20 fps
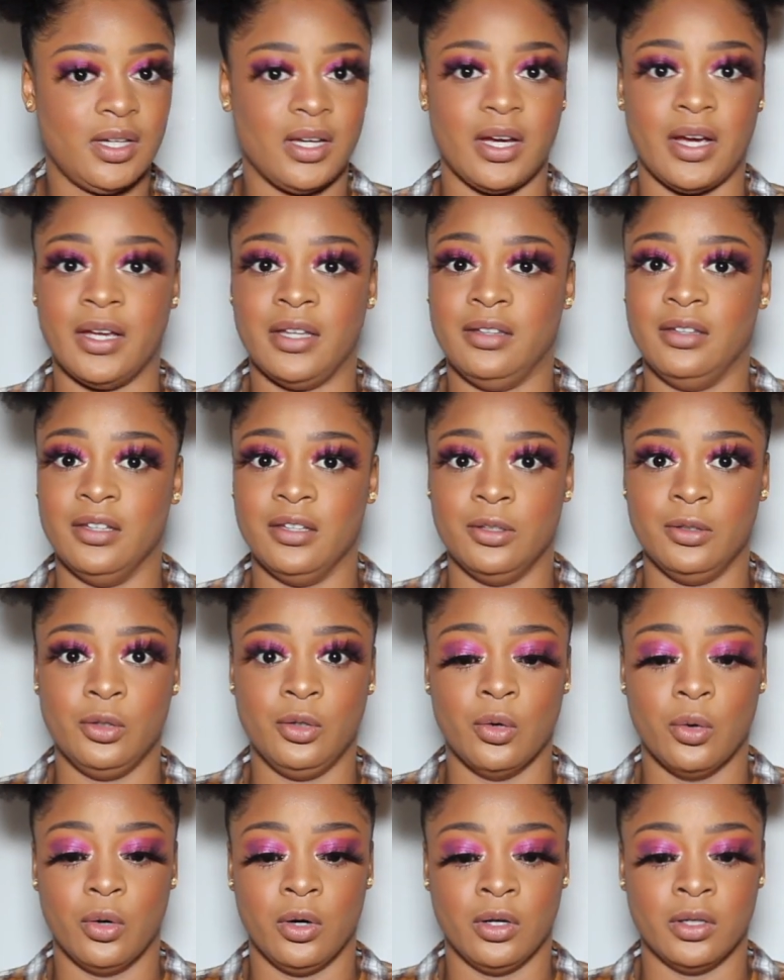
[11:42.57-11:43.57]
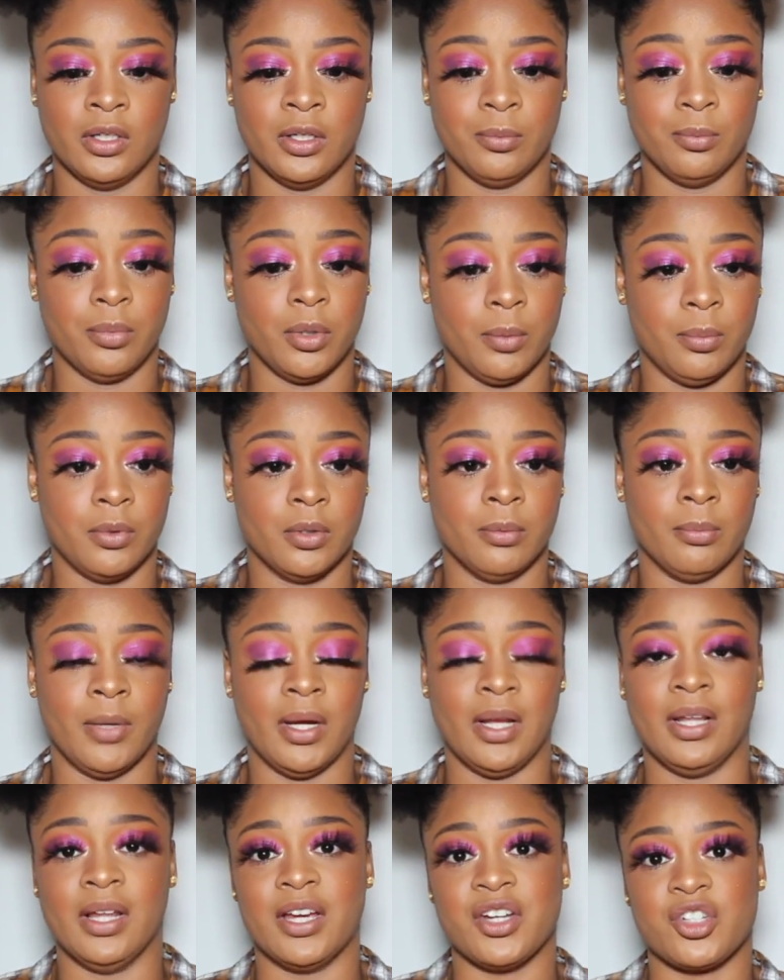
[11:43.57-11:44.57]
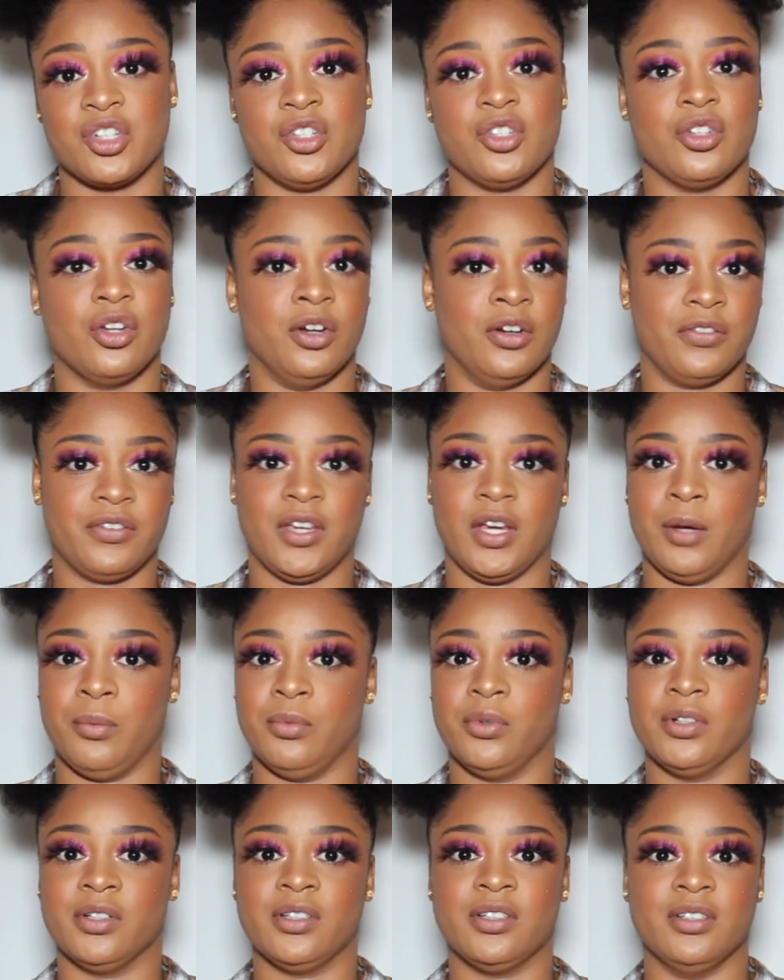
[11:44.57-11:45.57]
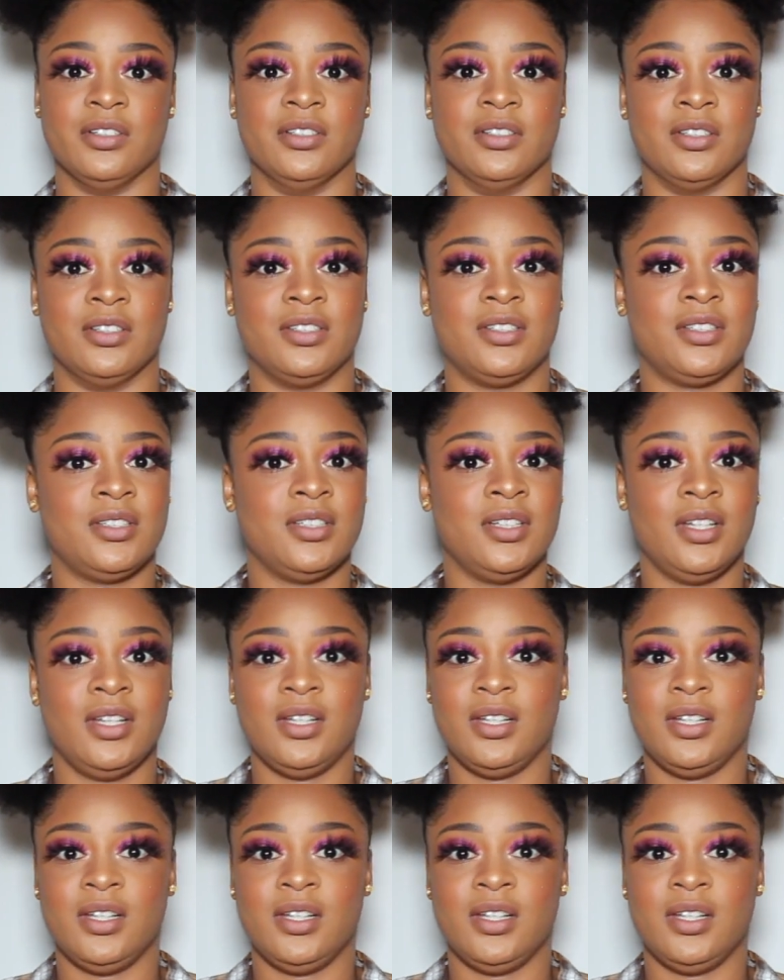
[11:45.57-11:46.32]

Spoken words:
I did go on and pop on my lashes off camera because,